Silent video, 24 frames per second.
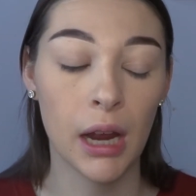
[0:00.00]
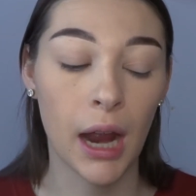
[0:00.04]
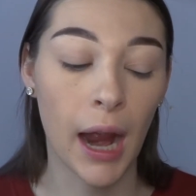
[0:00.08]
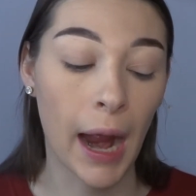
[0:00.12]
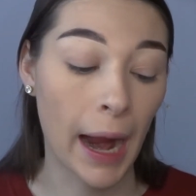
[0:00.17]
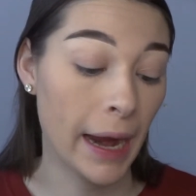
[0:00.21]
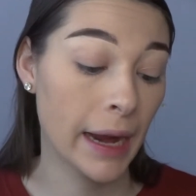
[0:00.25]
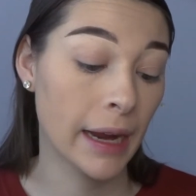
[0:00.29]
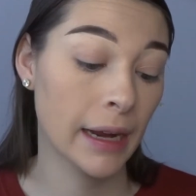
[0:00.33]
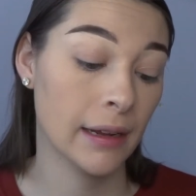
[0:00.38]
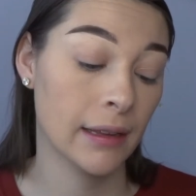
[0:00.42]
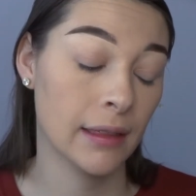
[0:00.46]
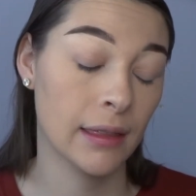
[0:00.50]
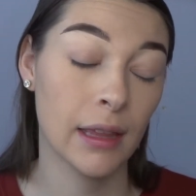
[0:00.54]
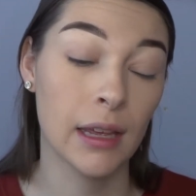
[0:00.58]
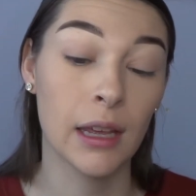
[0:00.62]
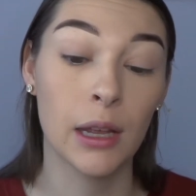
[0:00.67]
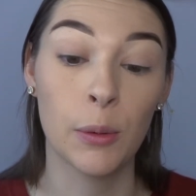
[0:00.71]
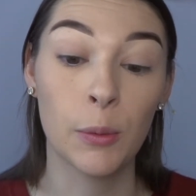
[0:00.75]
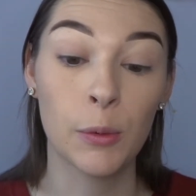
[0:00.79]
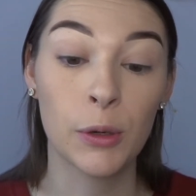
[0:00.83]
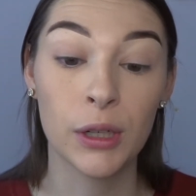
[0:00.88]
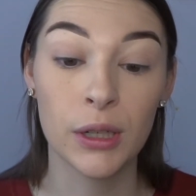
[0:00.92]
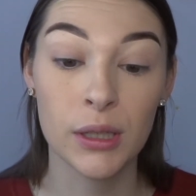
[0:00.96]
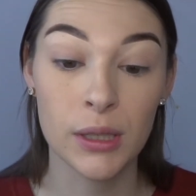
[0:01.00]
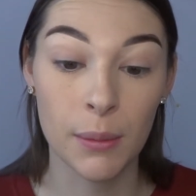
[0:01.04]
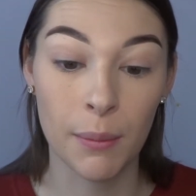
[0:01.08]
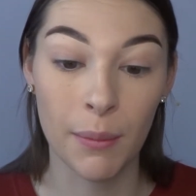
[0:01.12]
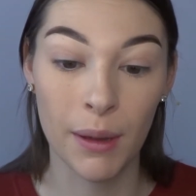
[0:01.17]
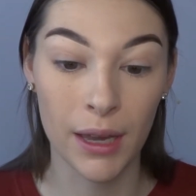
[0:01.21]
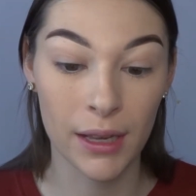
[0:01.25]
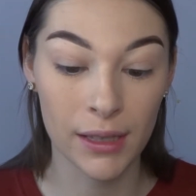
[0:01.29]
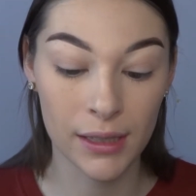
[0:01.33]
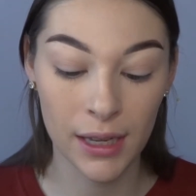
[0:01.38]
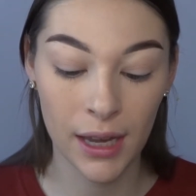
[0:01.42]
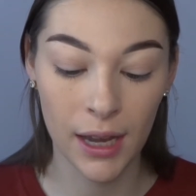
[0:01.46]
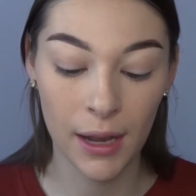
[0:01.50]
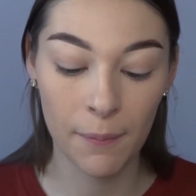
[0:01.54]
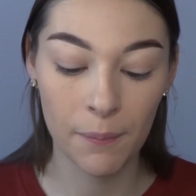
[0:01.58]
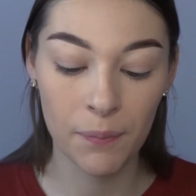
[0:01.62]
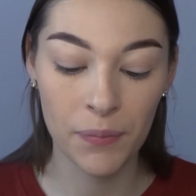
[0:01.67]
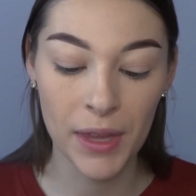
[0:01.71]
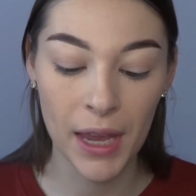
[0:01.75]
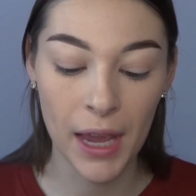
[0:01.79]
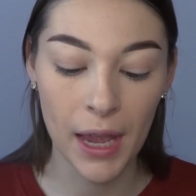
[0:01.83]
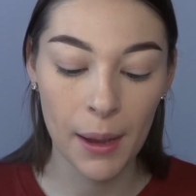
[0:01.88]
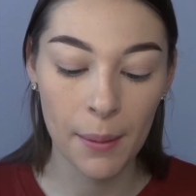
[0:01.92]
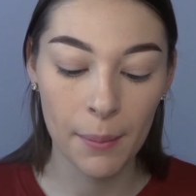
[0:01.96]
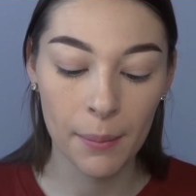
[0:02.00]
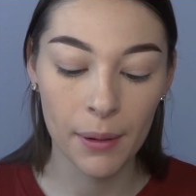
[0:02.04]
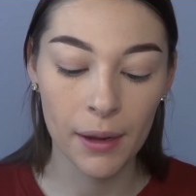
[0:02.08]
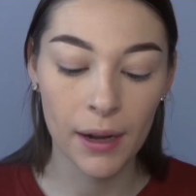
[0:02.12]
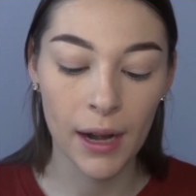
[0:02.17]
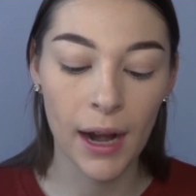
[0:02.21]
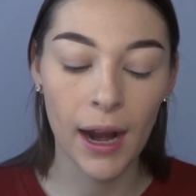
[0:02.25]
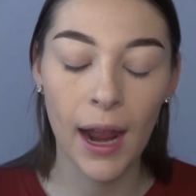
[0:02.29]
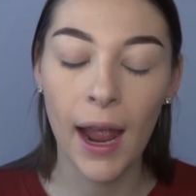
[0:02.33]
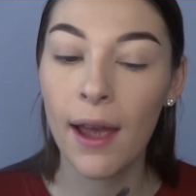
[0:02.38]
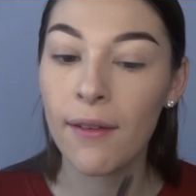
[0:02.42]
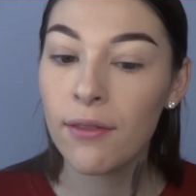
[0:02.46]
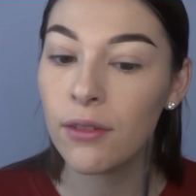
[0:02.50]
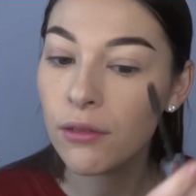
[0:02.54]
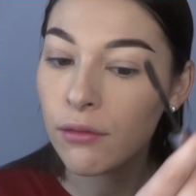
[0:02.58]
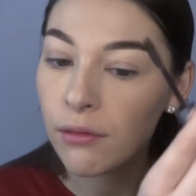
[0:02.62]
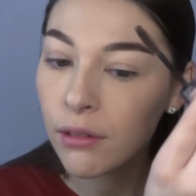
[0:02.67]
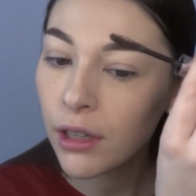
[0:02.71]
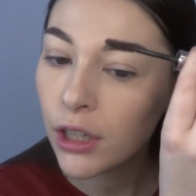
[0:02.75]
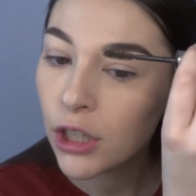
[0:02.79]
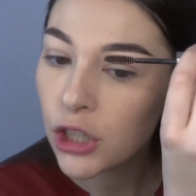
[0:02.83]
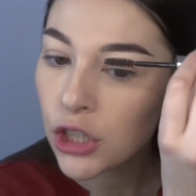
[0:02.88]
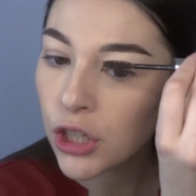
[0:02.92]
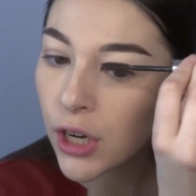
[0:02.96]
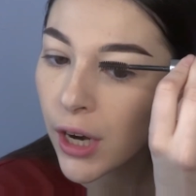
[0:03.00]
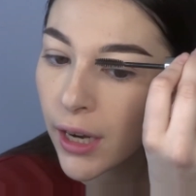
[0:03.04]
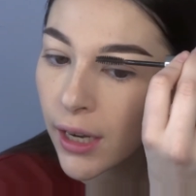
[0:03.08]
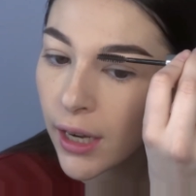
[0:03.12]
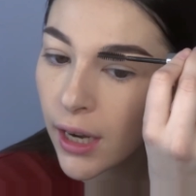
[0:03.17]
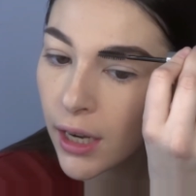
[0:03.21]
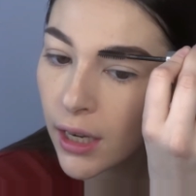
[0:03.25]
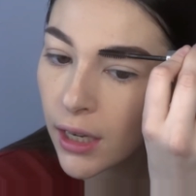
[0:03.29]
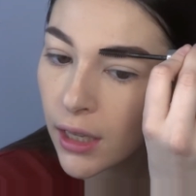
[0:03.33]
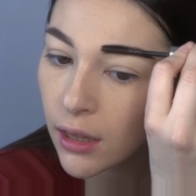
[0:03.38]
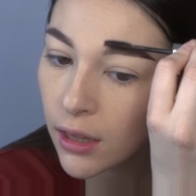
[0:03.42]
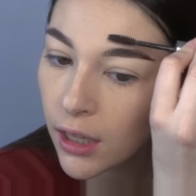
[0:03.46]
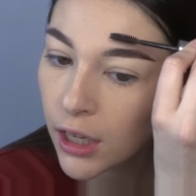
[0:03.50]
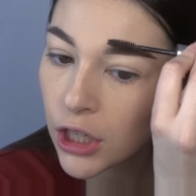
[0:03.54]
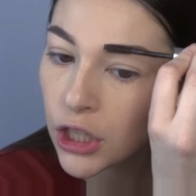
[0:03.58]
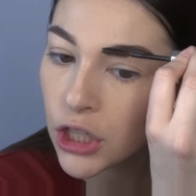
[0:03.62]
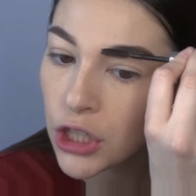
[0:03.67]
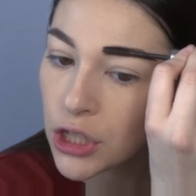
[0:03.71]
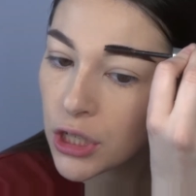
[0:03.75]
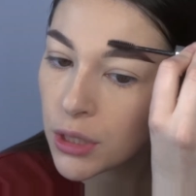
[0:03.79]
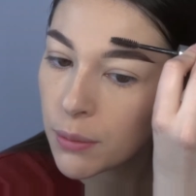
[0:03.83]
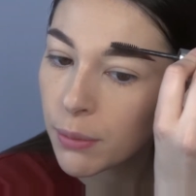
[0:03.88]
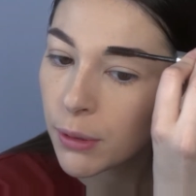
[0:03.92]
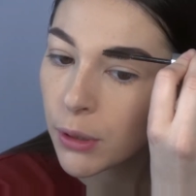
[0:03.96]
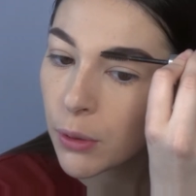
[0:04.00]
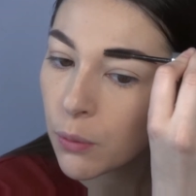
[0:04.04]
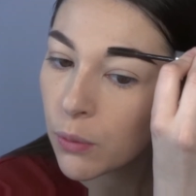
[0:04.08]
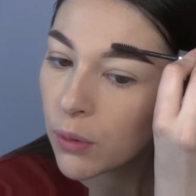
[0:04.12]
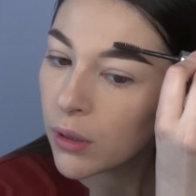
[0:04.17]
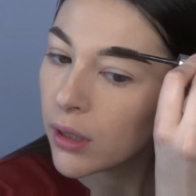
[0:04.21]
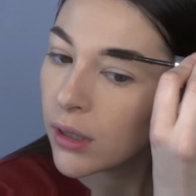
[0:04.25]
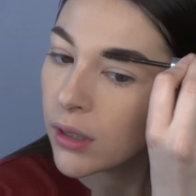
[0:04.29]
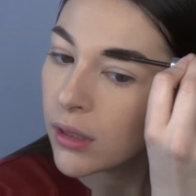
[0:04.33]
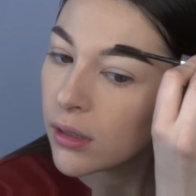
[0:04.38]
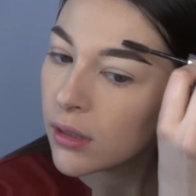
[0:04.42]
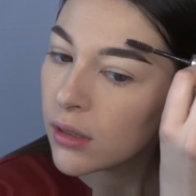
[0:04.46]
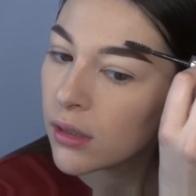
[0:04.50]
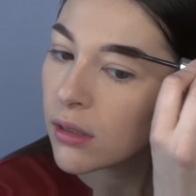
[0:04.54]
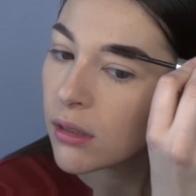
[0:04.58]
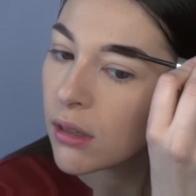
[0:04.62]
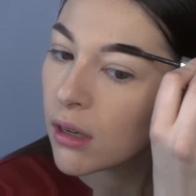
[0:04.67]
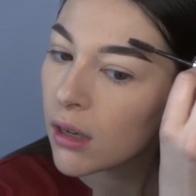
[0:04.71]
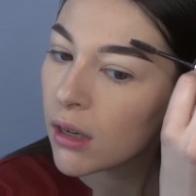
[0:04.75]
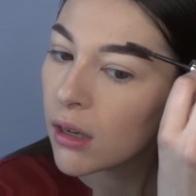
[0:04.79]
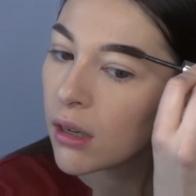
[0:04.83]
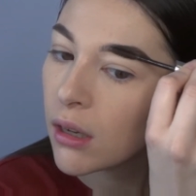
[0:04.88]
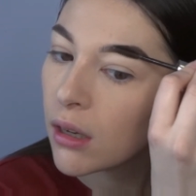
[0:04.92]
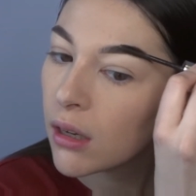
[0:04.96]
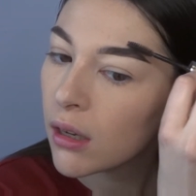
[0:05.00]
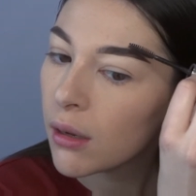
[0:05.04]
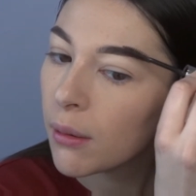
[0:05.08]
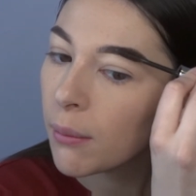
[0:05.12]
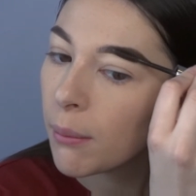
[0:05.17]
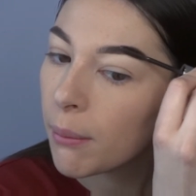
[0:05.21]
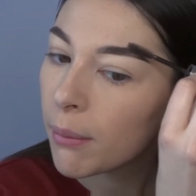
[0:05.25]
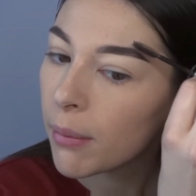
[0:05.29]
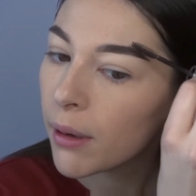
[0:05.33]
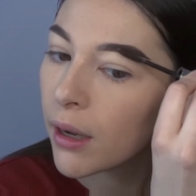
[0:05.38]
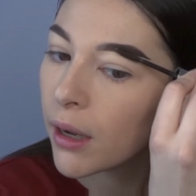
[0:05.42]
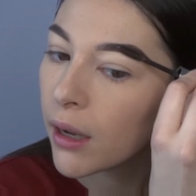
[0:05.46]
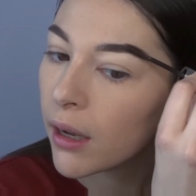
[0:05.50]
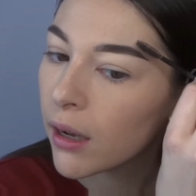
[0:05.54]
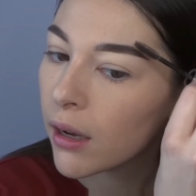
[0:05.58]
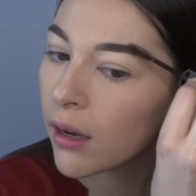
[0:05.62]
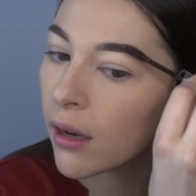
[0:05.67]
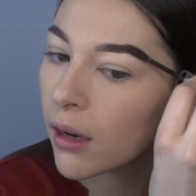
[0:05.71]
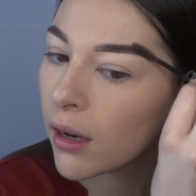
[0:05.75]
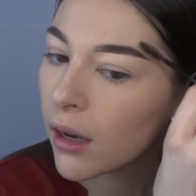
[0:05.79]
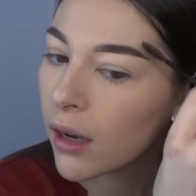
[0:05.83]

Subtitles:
I think it works amazing. But I haven't really tried any like cheaper ones, but